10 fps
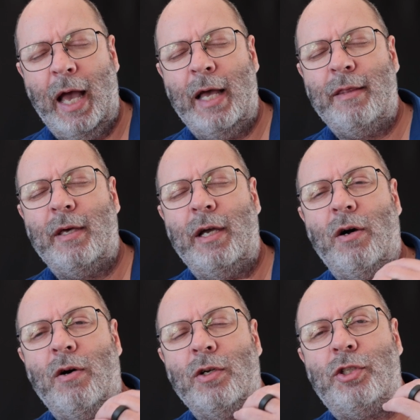and
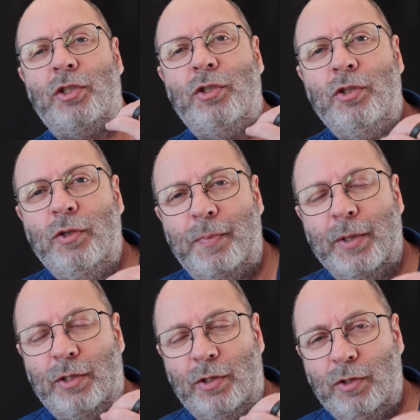they are
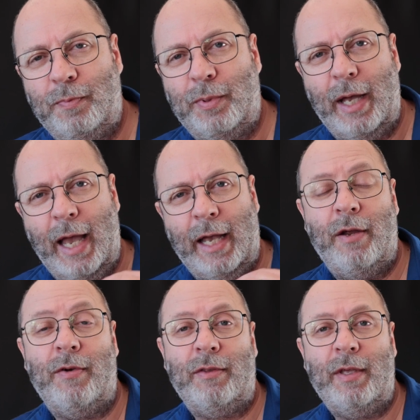super, super
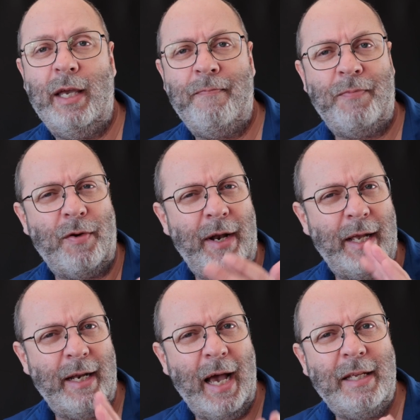accurate there,
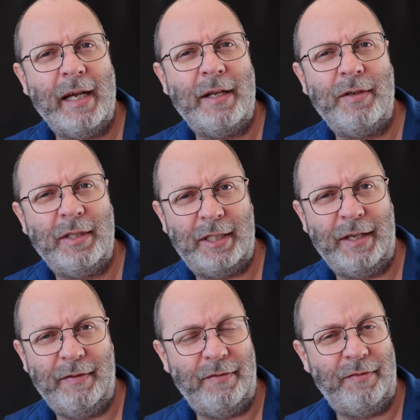running at
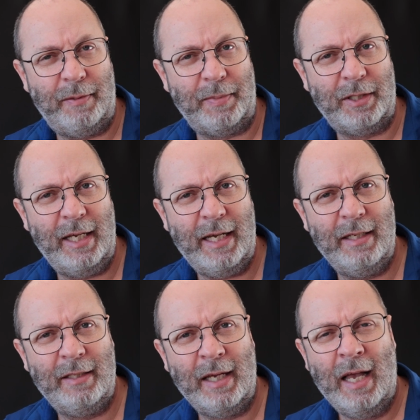870 feet per
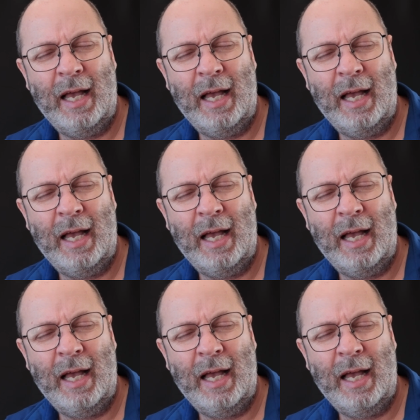second,